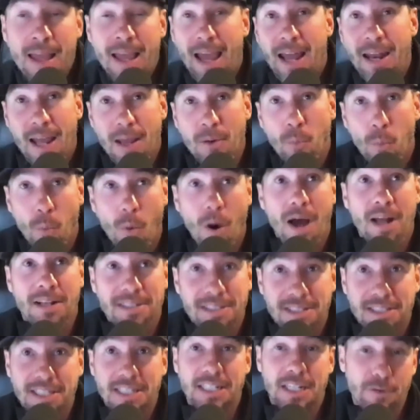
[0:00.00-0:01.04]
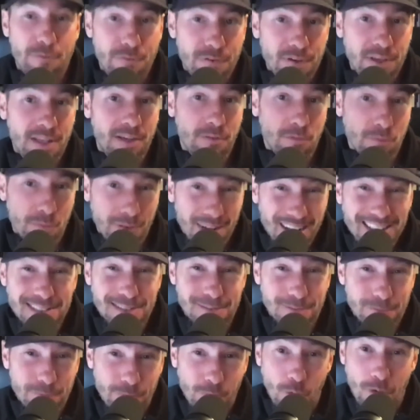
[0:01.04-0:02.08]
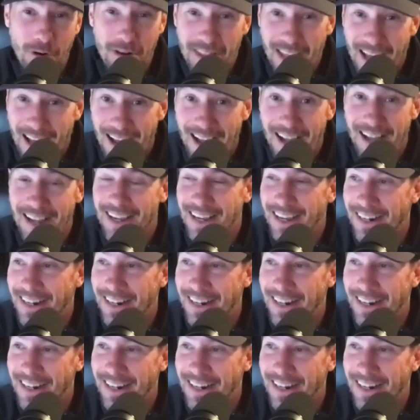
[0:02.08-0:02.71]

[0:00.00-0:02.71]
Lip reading: And one significant reason for that,